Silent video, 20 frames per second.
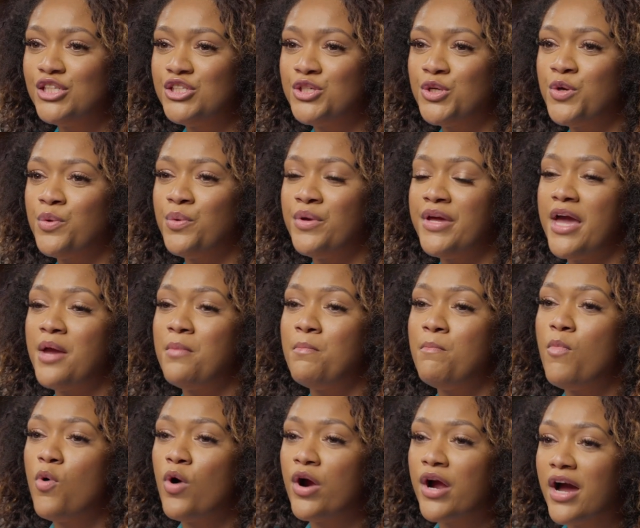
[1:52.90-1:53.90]
to create
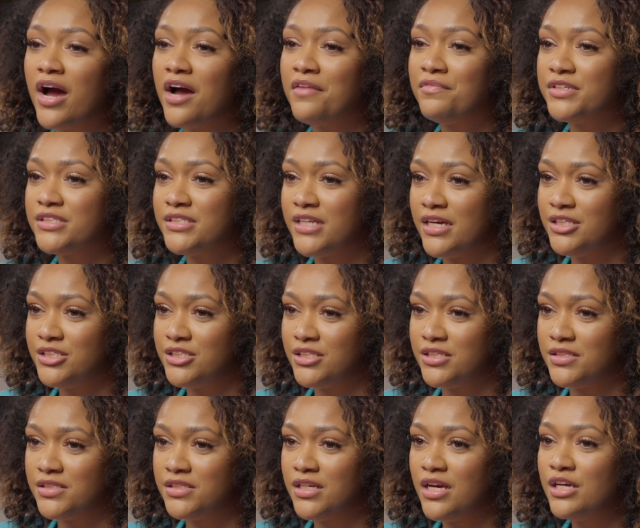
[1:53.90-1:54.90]
more
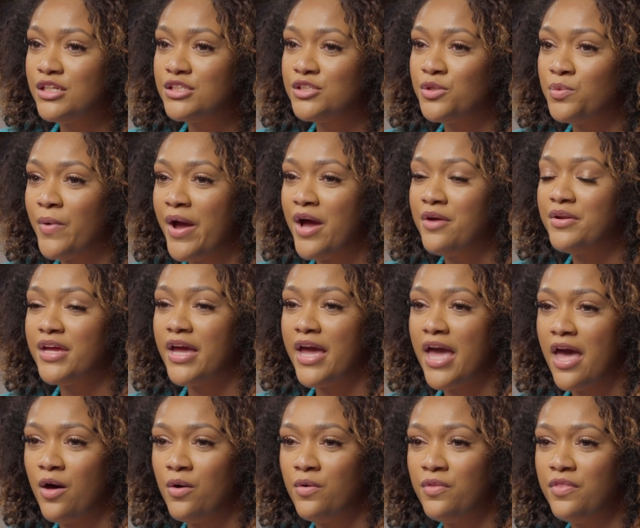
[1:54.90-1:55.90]
conversations surrounding
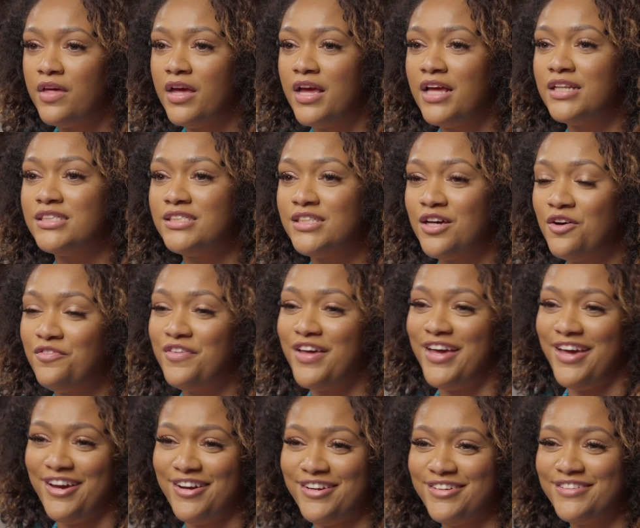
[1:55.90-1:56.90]
health and
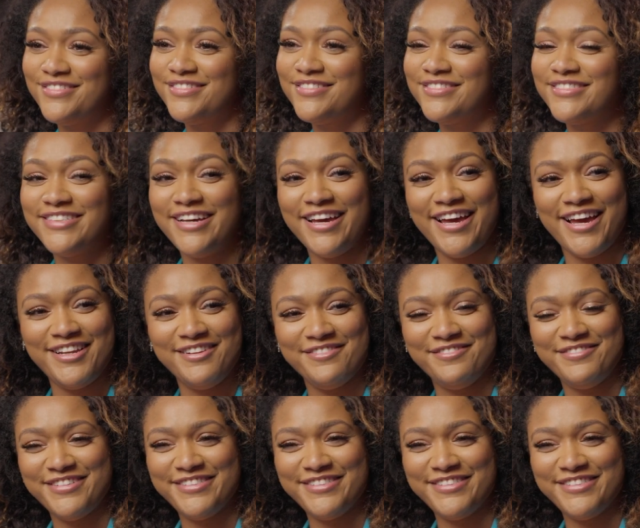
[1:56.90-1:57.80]
self-care. Hey, Lauren.